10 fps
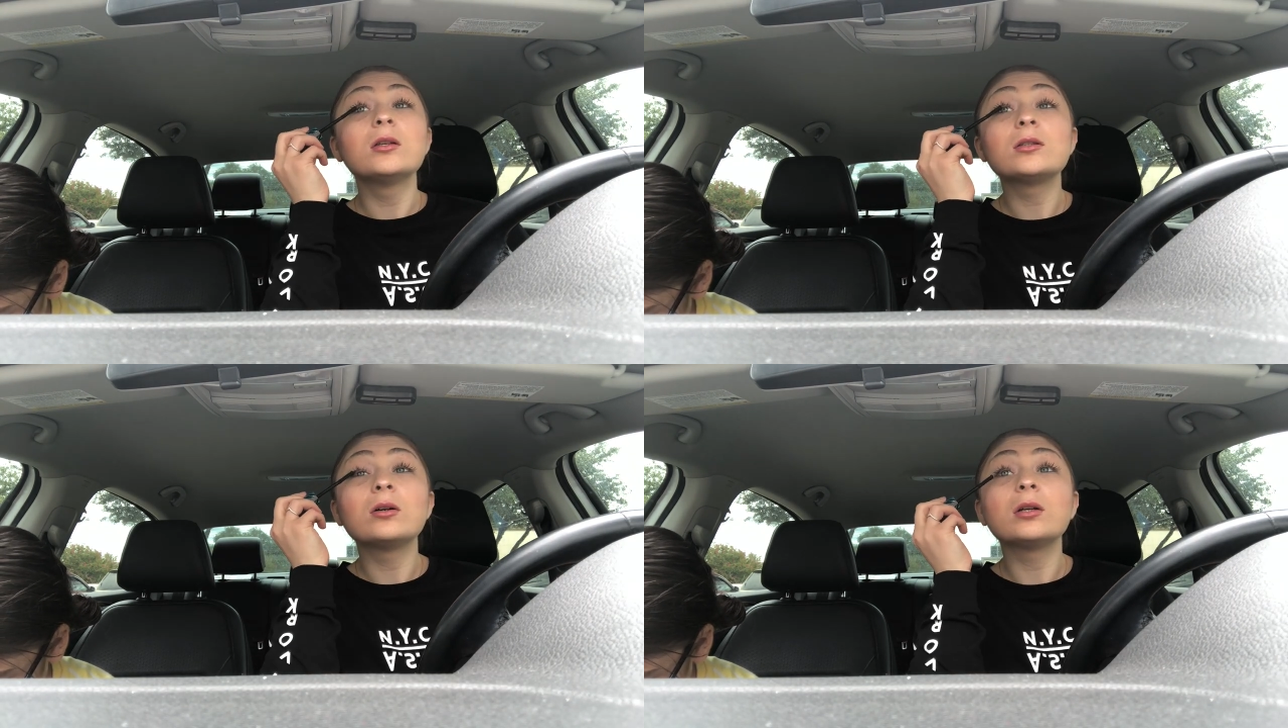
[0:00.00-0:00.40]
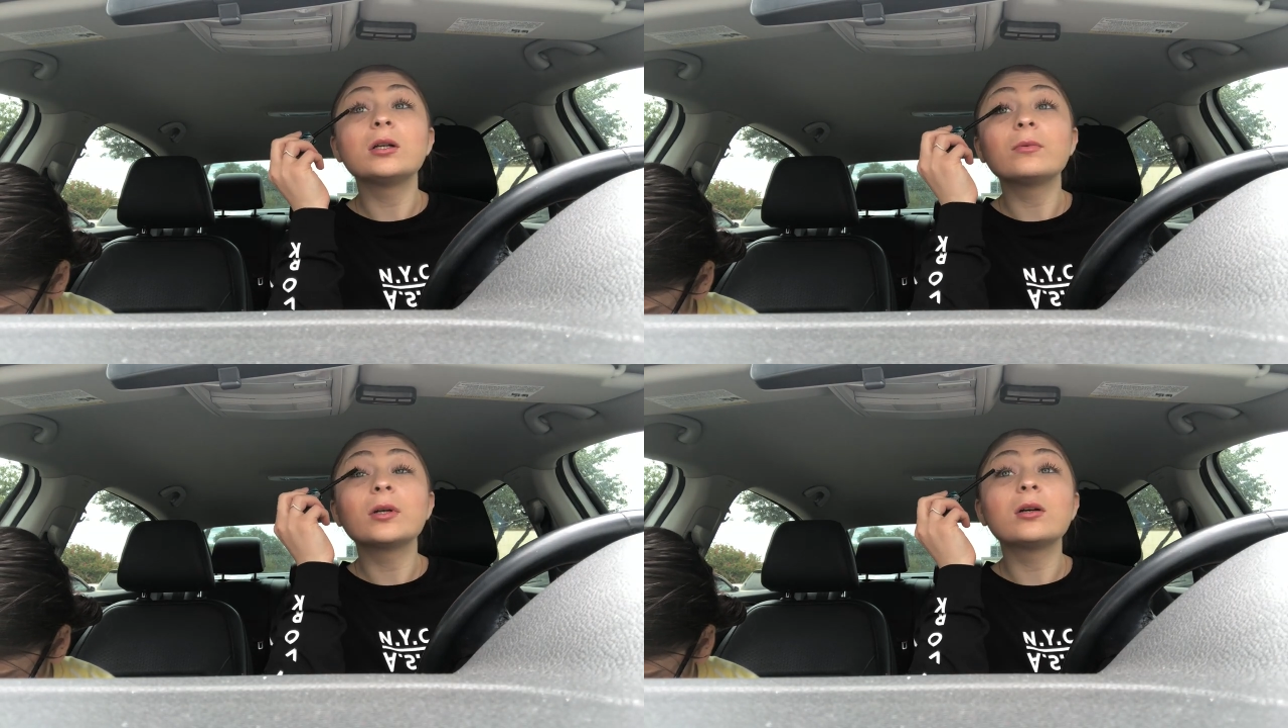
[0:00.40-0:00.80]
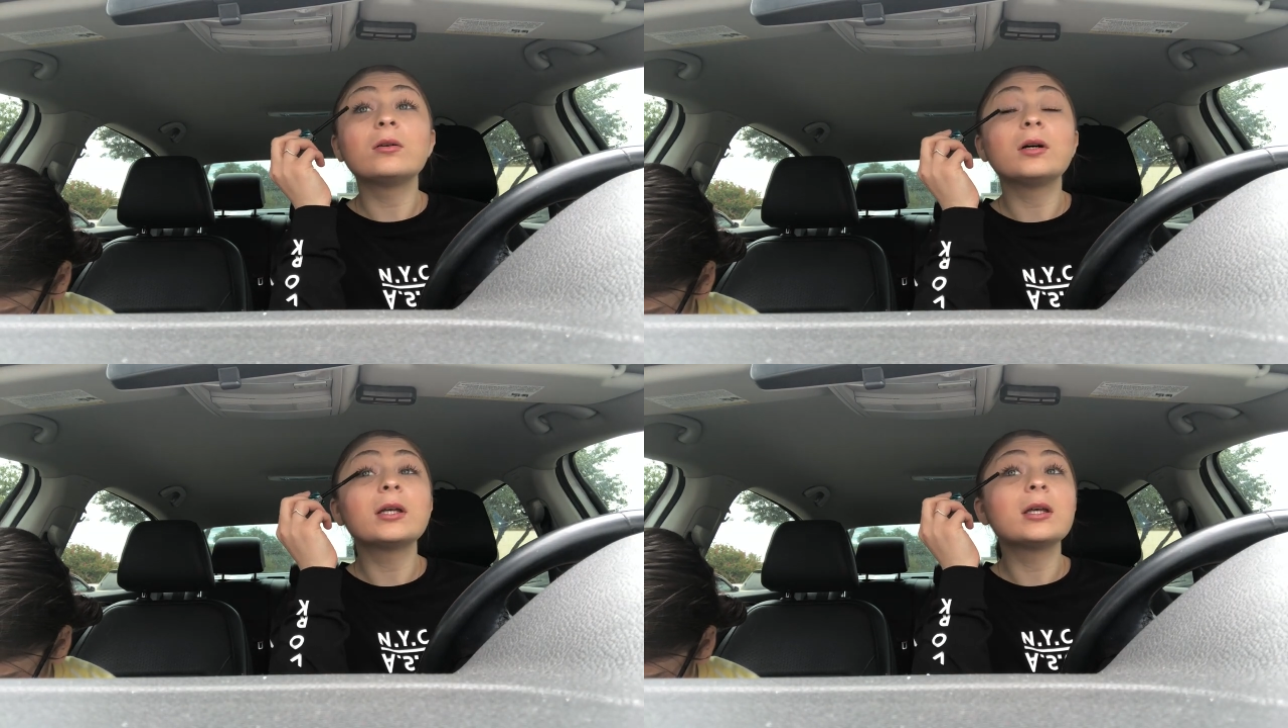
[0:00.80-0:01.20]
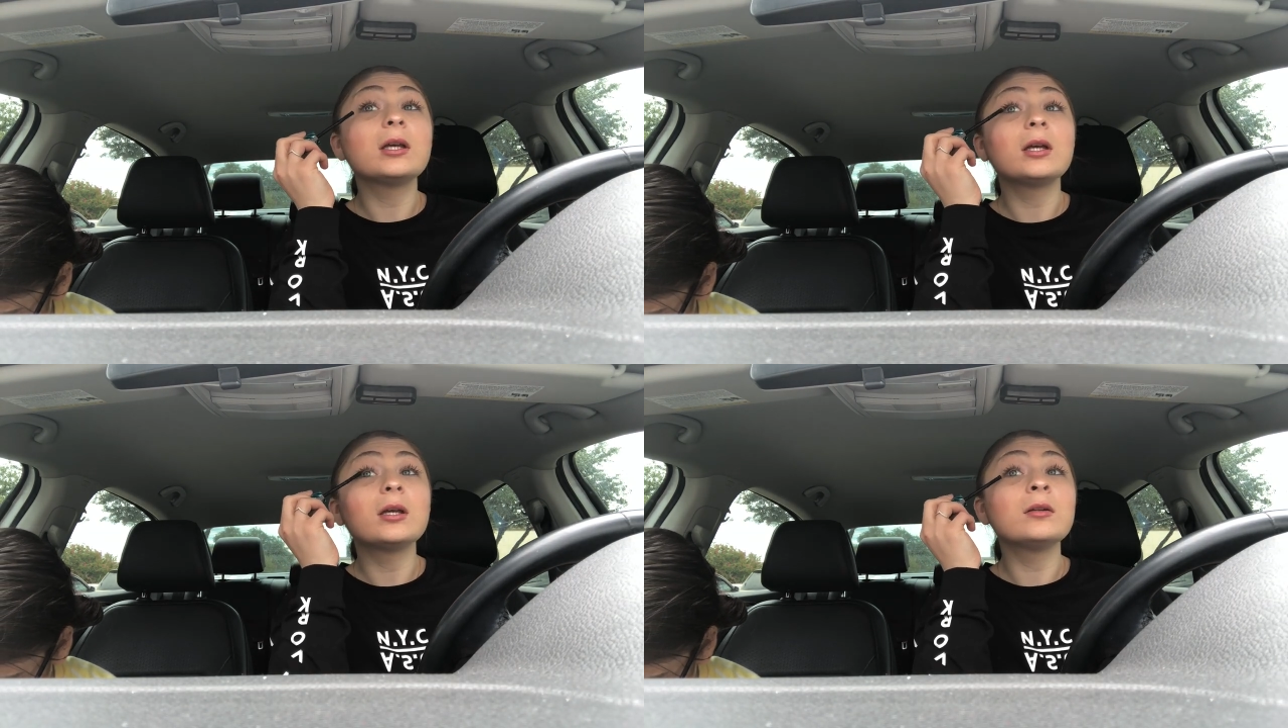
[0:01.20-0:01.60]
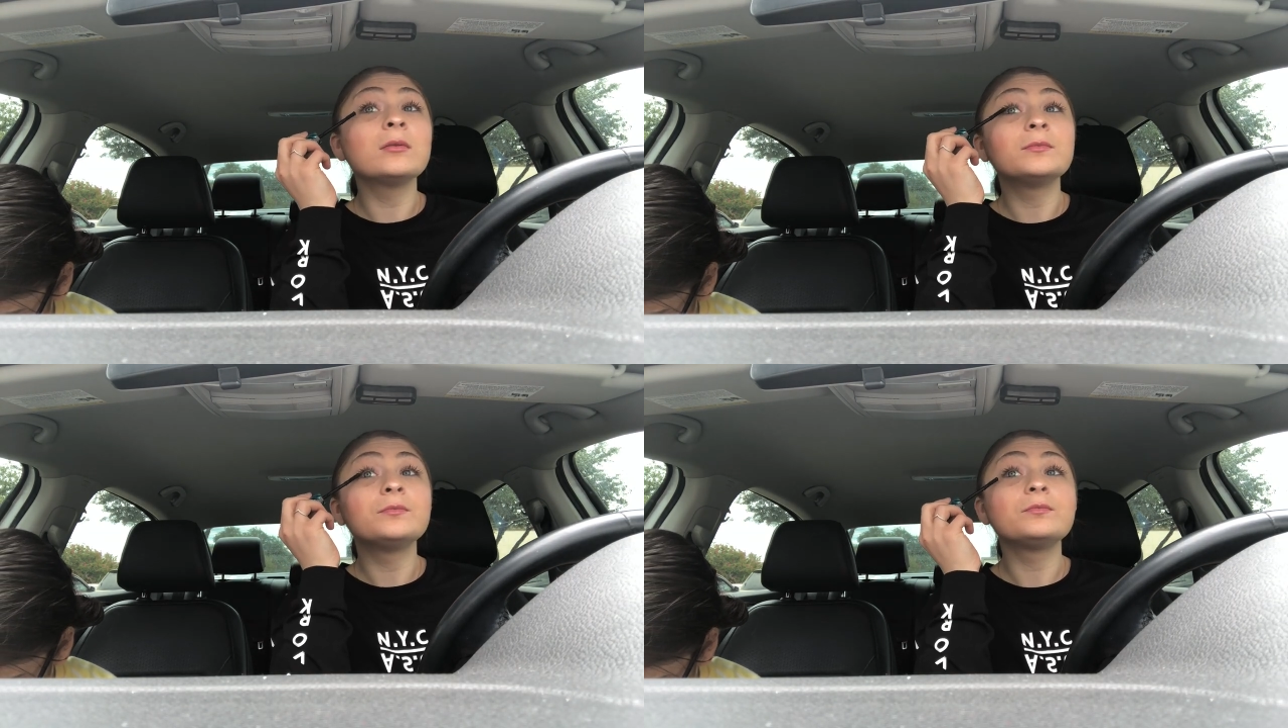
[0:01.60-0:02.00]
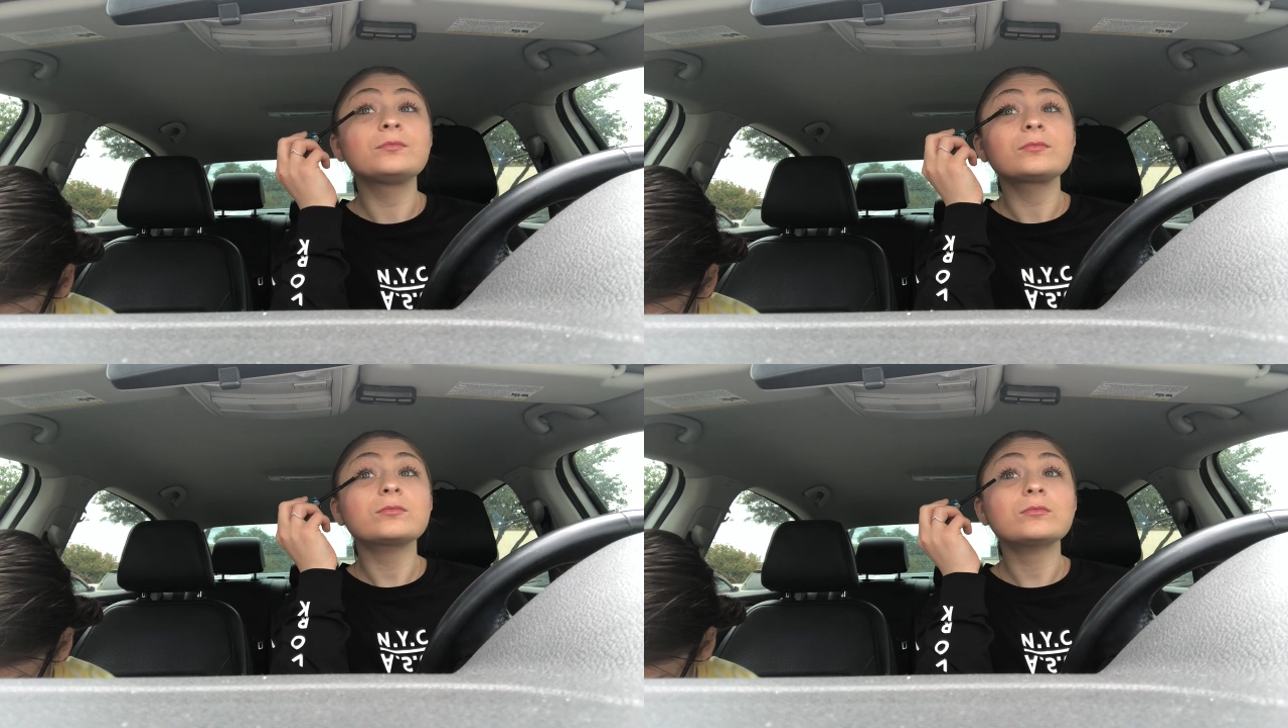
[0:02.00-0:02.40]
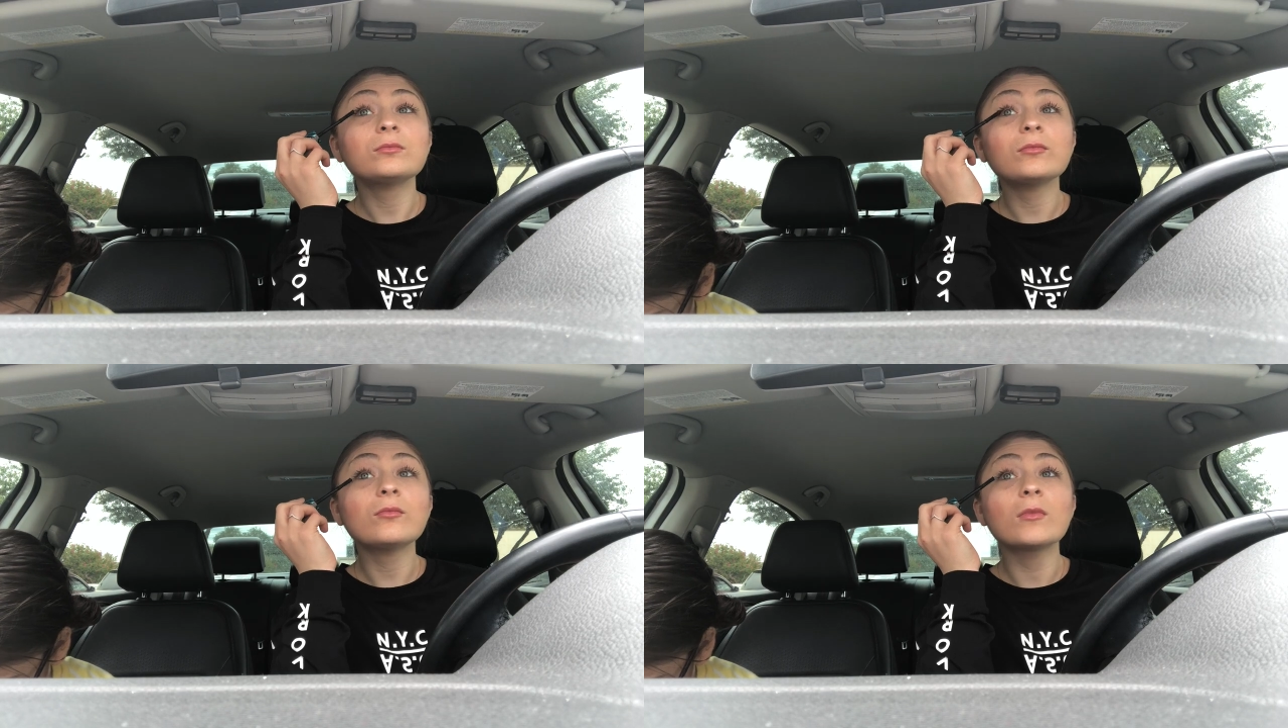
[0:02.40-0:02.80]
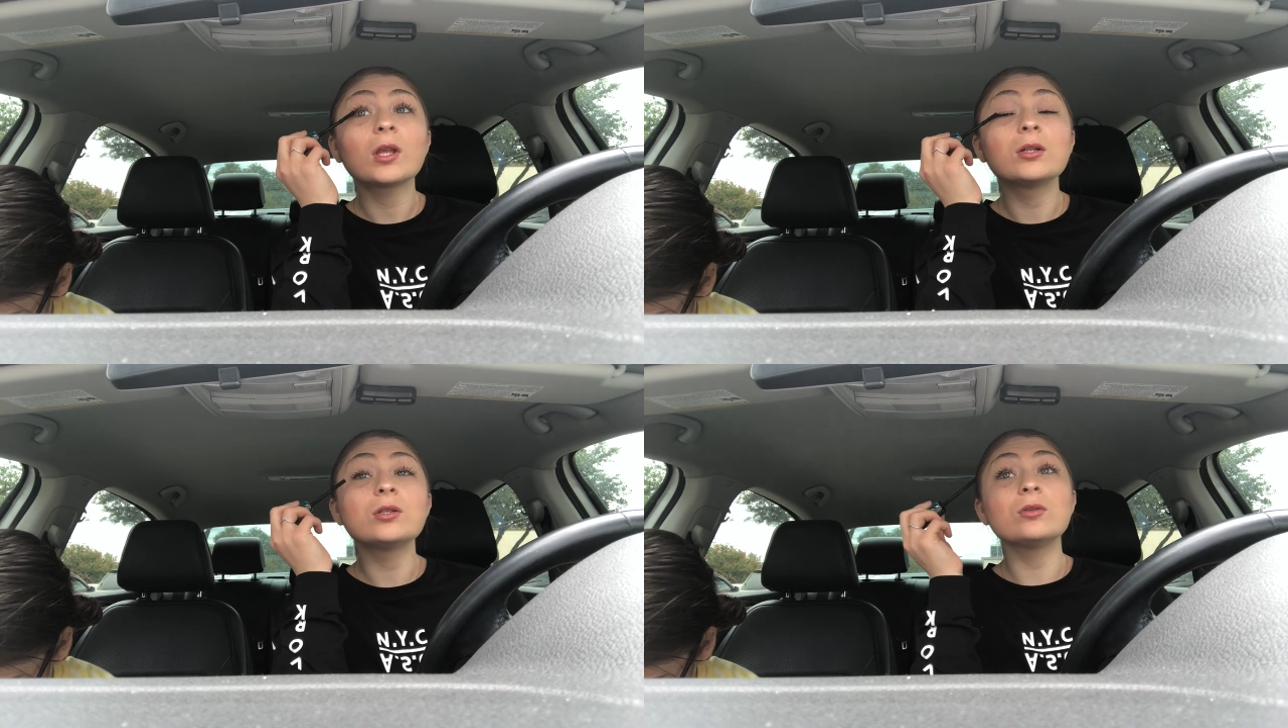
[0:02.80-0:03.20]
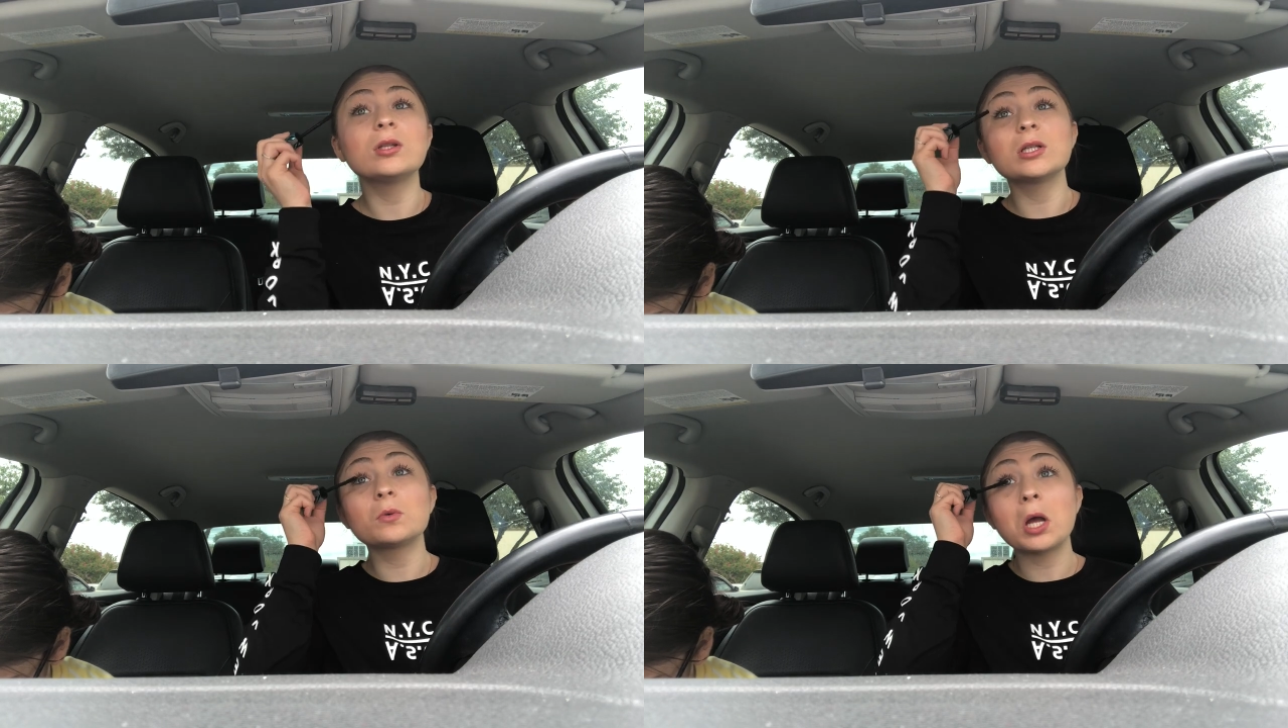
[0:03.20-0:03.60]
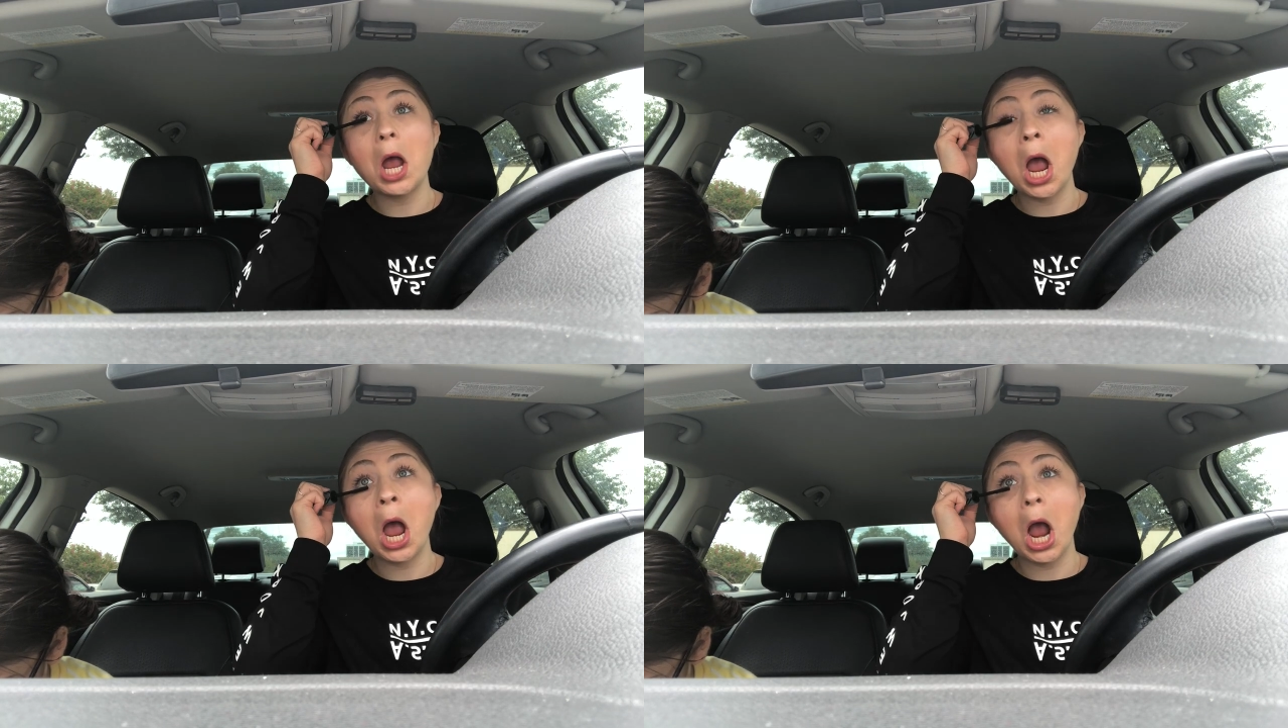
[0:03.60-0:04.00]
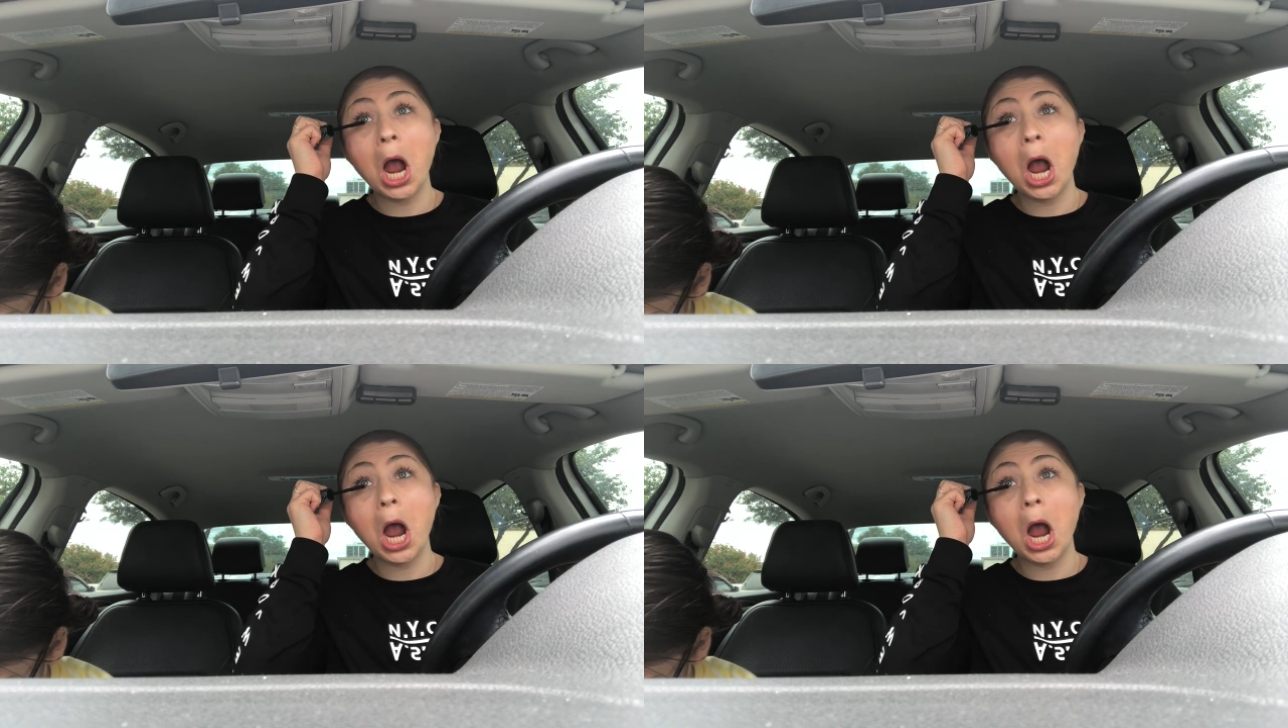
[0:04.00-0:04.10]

So here we go again. Do this one.